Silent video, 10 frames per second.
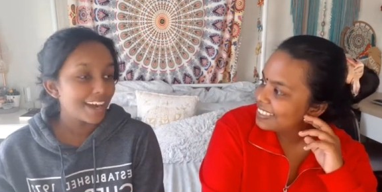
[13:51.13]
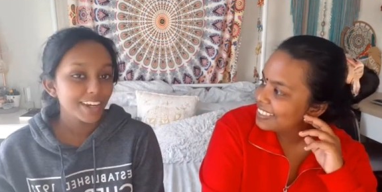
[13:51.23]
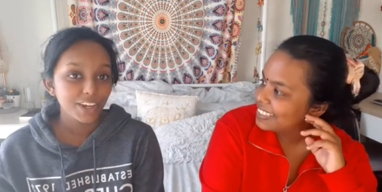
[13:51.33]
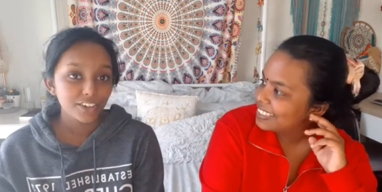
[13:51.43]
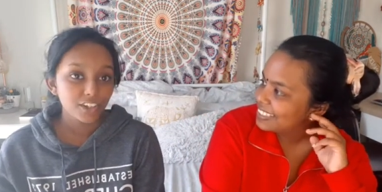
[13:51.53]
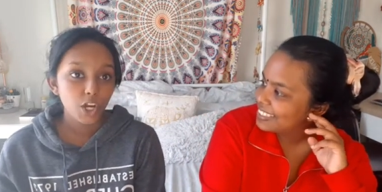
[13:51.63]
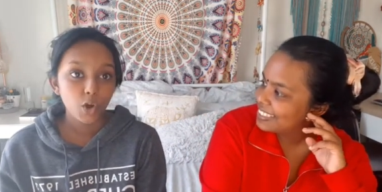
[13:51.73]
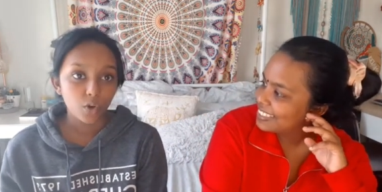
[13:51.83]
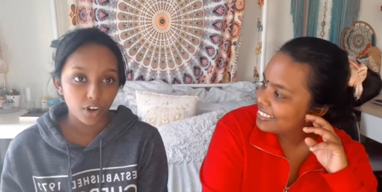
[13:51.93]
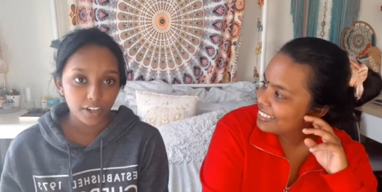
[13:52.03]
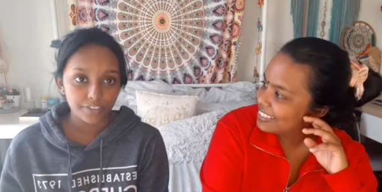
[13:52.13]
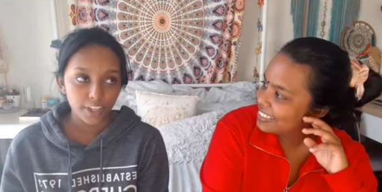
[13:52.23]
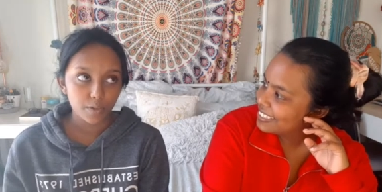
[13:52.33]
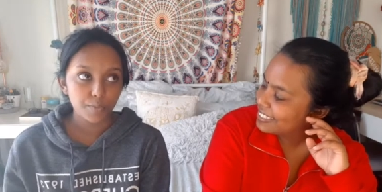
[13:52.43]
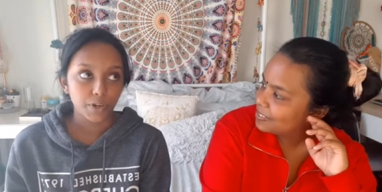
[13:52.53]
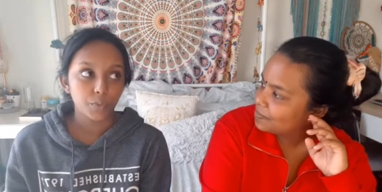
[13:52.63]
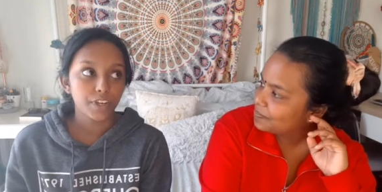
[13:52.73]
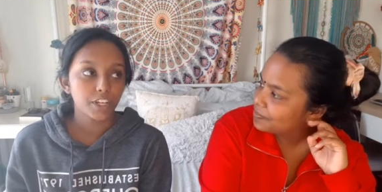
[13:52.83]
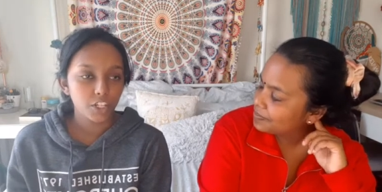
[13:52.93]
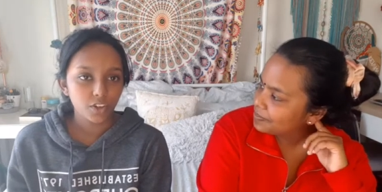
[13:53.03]
Speaker 1: I don't know all of them, but
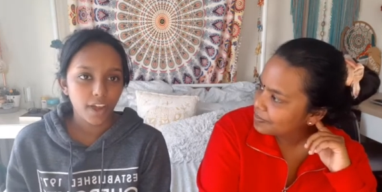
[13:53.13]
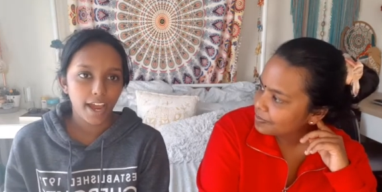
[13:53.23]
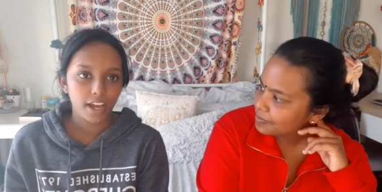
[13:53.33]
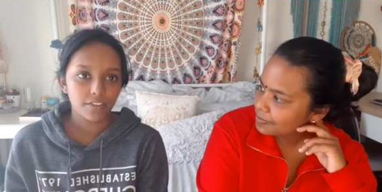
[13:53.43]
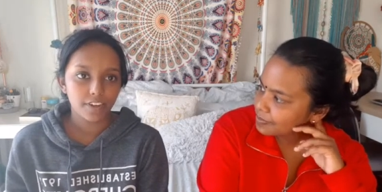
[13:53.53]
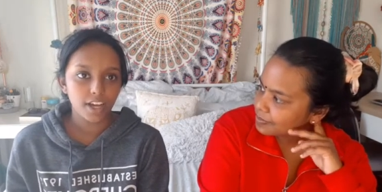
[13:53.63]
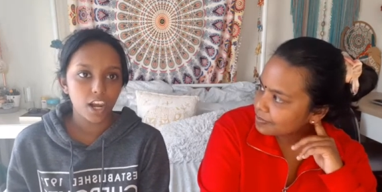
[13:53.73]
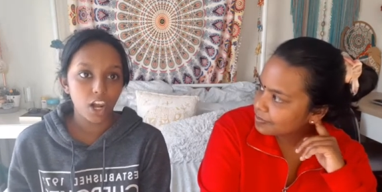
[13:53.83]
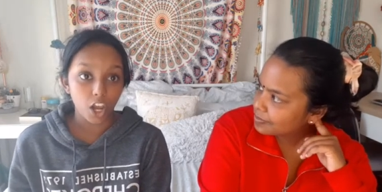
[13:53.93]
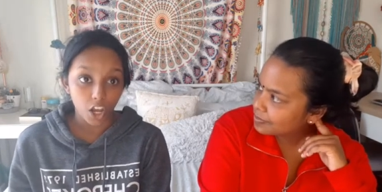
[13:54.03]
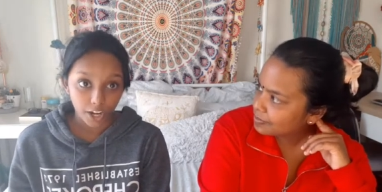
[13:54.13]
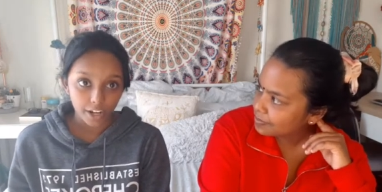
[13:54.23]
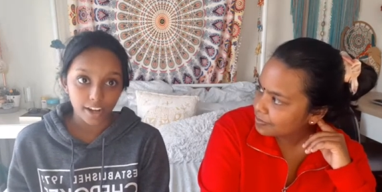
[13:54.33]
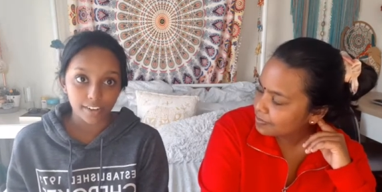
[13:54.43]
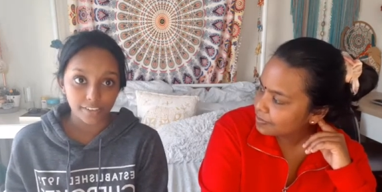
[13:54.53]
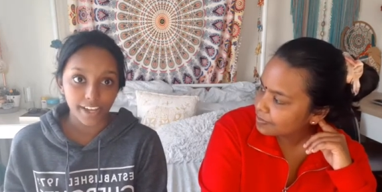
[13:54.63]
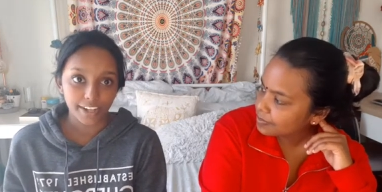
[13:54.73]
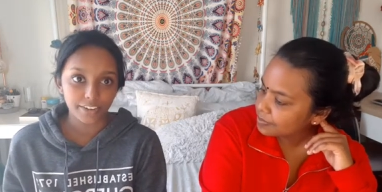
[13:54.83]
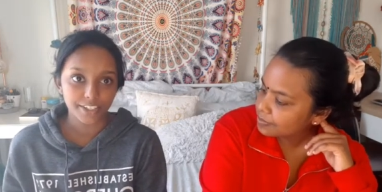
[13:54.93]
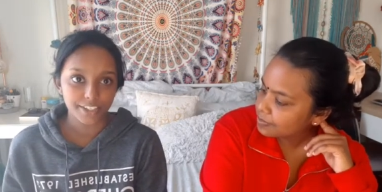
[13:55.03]
we do have a lot of
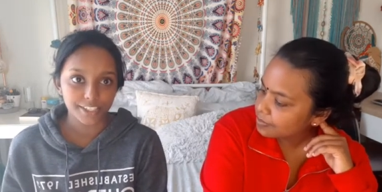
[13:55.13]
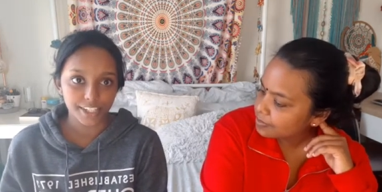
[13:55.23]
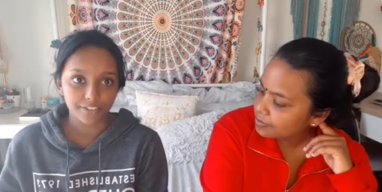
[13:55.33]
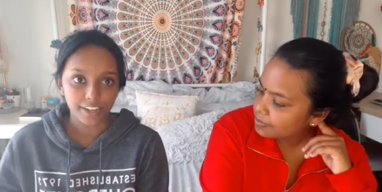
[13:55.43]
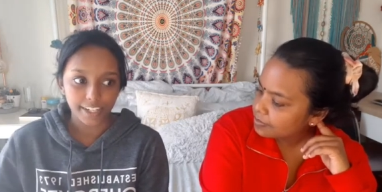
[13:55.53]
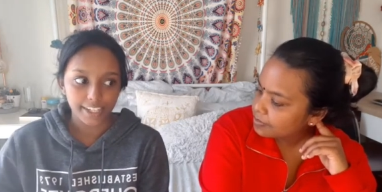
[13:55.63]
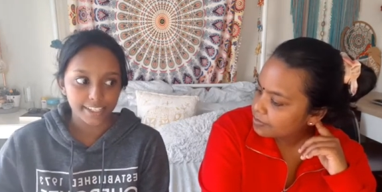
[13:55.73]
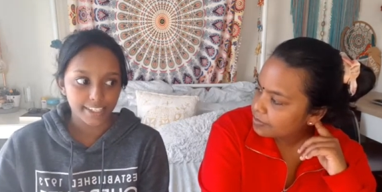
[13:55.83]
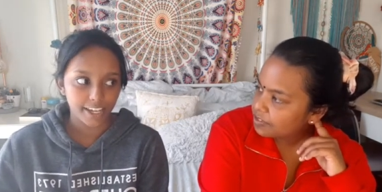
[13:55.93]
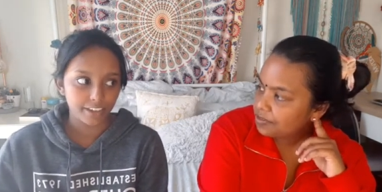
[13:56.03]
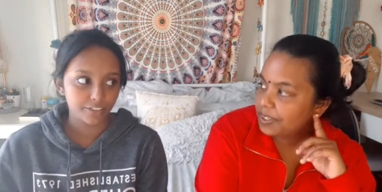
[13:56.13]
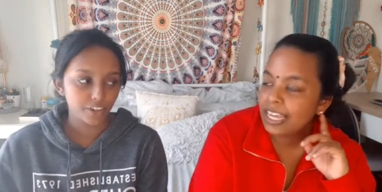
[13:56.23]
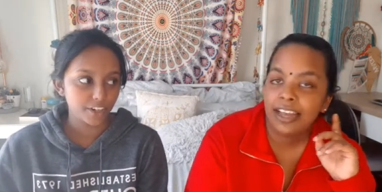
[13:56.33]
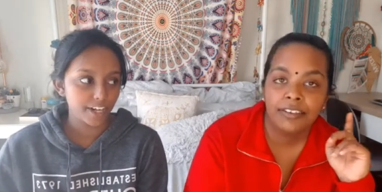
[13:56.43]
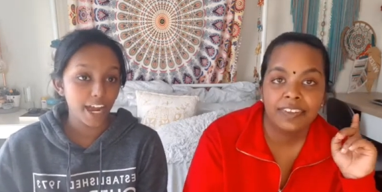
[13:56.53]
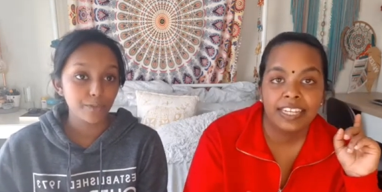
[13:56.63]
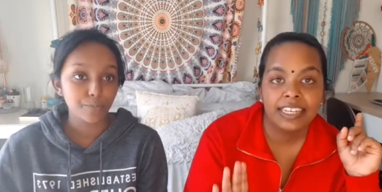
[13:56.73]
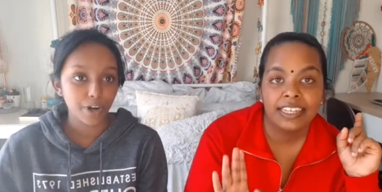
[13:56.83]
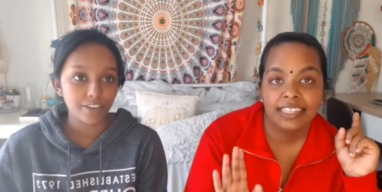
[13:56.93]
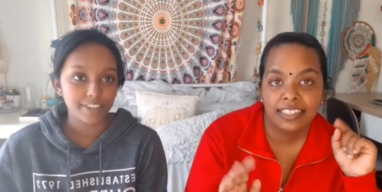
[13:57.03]
languages. If I can say,
Speaker 2: we for have,
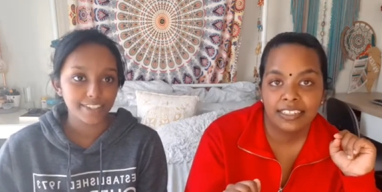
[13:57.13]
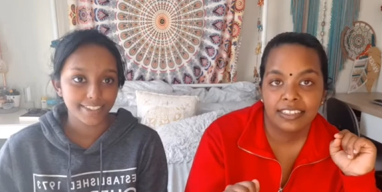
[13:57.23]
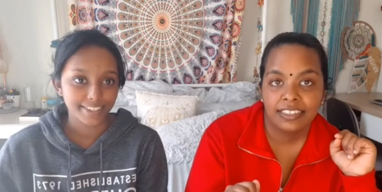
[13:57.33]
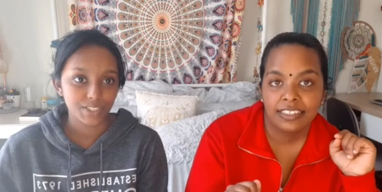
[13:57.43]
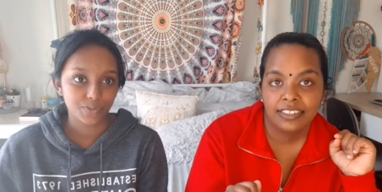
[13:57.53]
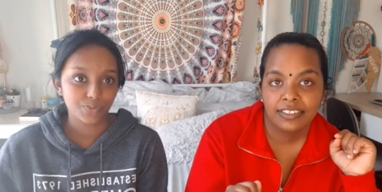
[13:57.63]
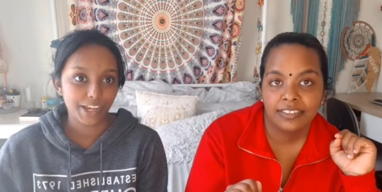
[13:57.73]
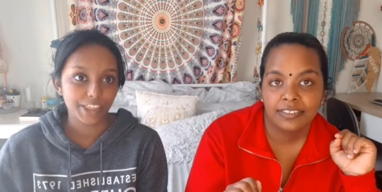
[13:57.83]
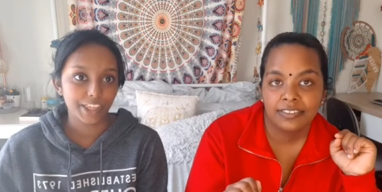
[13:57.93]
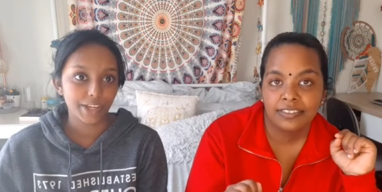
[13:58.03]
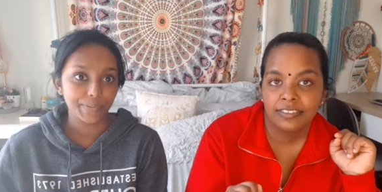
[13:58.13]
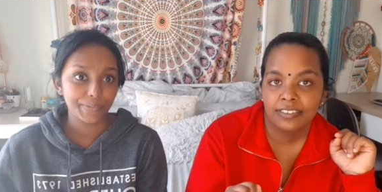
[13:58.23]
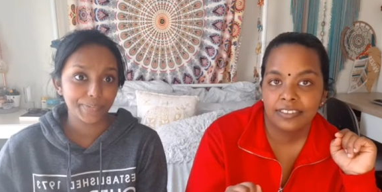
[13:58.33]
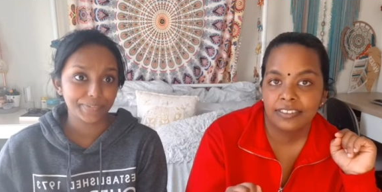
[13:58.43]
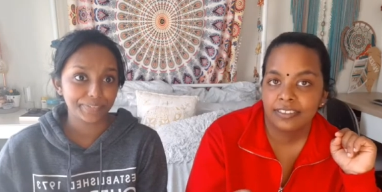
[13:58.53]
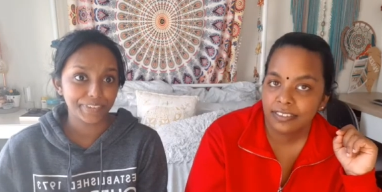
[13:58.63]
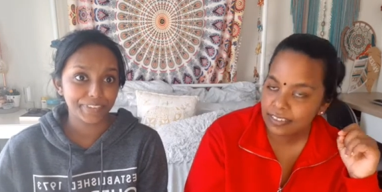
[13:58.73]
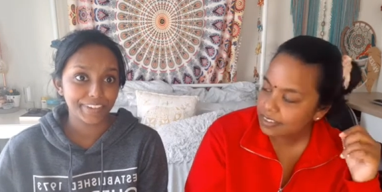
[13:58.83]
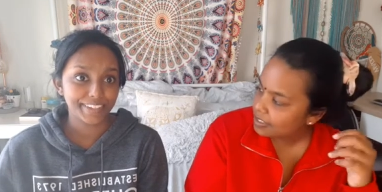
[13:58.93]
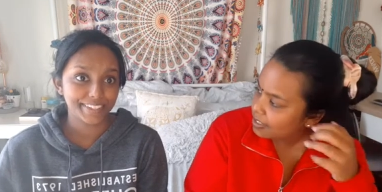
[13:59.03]
nine provinces, I think
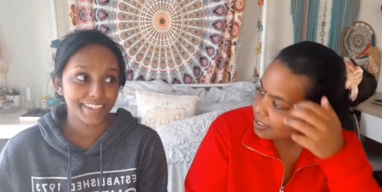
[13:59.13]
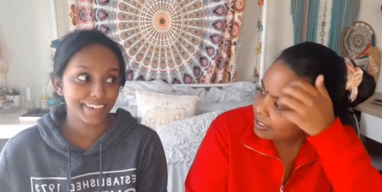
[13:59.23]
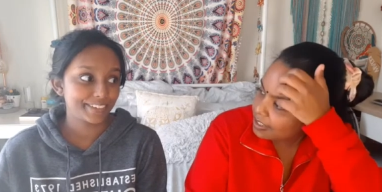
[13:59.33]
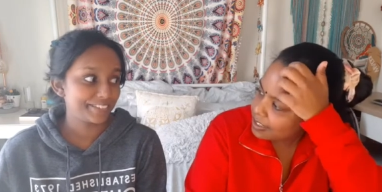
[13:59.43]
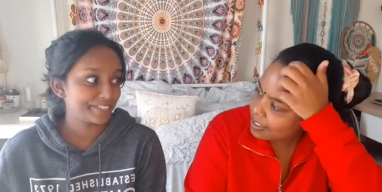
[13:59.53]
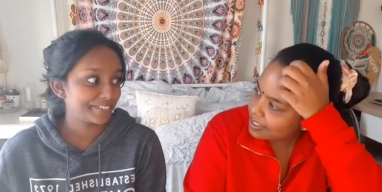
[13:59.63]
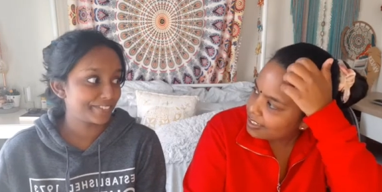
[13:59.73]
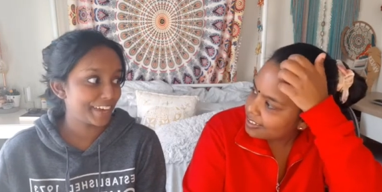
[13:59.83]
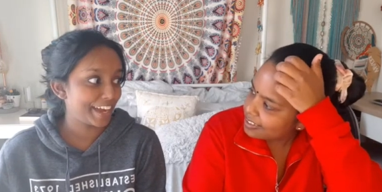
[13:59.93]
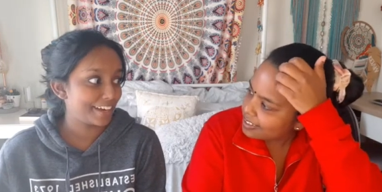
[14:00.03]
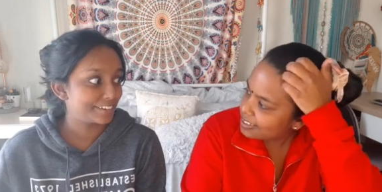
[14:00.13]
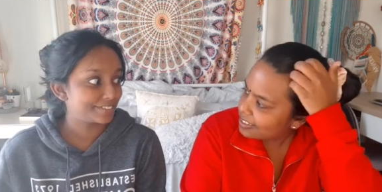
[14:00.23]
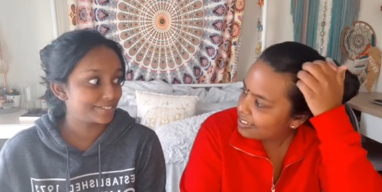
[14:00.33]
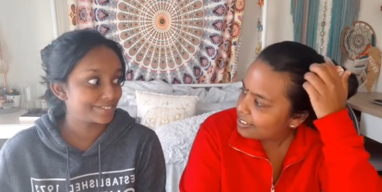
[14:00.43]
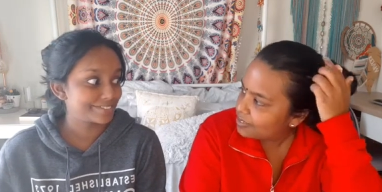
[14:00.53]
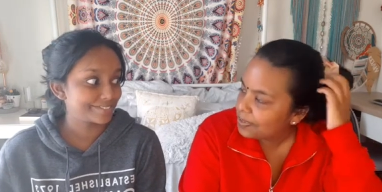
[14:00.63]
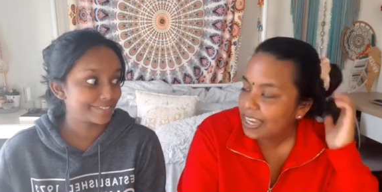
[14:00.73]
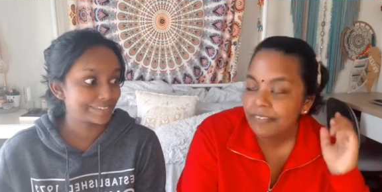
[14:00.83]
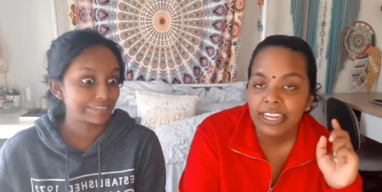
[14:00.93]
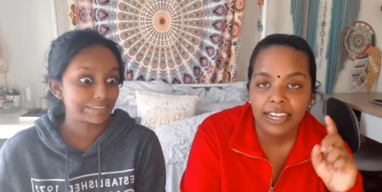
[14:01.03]
you can say. We have
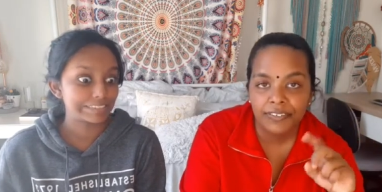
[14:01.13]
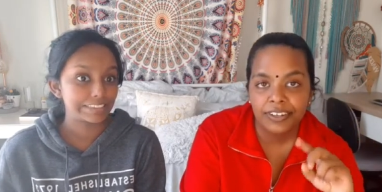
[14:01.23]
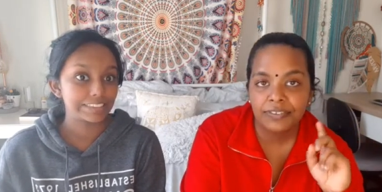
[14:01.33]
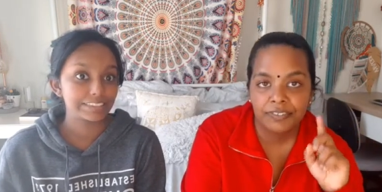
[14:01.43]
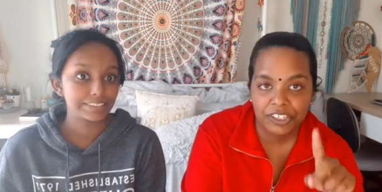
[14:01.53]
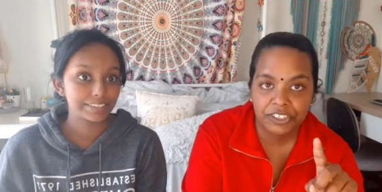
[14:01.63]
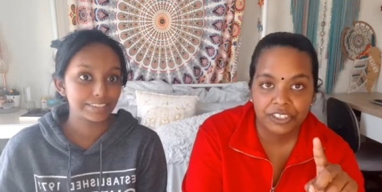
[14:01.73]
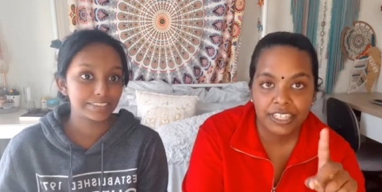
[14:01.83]
we have eleven official